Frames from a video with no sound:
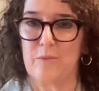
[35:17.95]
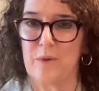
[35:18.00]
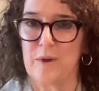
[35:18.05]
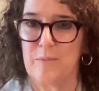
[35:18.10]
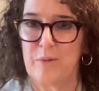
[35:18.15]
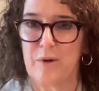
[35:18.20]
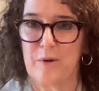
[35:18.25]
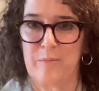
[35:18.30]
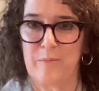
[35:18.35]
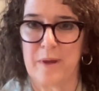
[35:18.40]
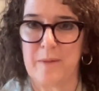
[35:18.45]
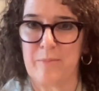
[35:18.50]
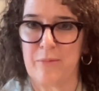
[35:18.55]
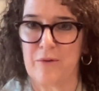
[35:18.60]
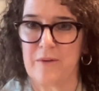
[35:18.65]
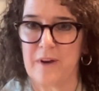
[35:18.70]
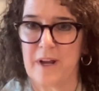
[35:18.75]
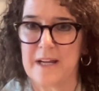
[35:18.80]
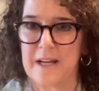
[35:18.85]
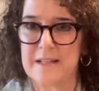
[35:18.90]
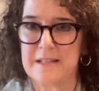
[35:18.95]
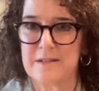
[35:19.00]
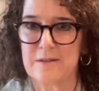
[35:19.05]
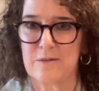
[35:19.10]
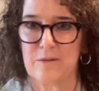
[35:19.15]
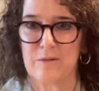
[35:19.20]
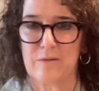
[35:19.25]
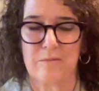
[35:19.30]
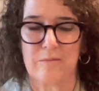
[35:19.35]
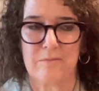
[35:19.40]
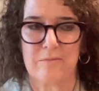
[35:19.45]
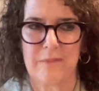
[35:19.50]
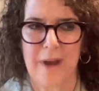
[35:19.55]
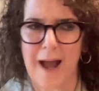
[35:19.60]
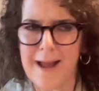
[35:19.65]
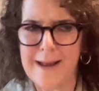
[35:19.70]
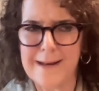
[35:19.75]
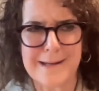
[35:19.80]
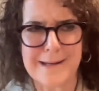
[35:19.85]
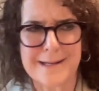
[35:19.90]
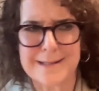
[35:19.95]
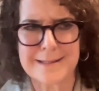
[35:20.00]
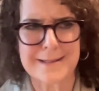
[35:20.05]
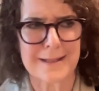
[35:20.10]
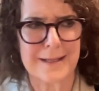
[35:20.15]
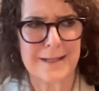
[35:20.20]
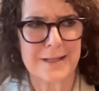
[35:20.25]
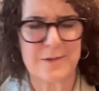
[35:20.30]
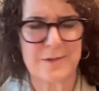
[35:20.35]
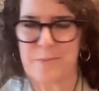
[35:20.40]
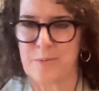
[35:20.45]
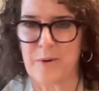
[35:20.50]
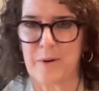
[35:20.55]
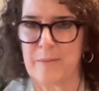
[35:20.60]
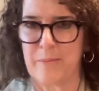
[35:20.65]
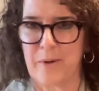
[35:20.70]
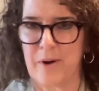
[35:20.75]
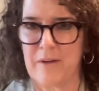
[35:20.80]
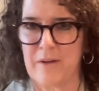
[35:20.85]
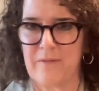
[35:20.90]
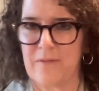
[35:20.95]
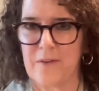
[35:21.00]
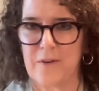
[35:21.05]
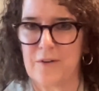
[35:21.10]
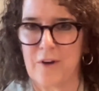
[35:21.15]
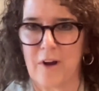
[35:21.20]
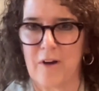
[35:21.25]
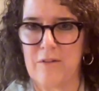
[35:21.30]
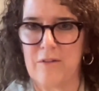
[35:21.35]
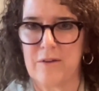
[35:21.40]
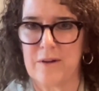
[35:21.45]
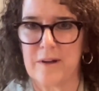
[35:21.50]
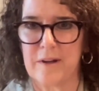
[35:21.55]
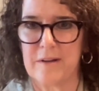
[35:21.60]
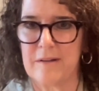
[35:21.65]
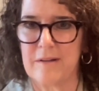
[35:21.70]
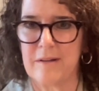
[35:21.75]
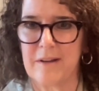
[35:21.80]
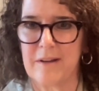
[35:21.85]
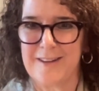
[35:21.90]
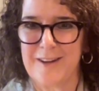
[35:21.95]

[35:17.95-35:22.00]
we put people in high school not necessarily to prepare for adulthood.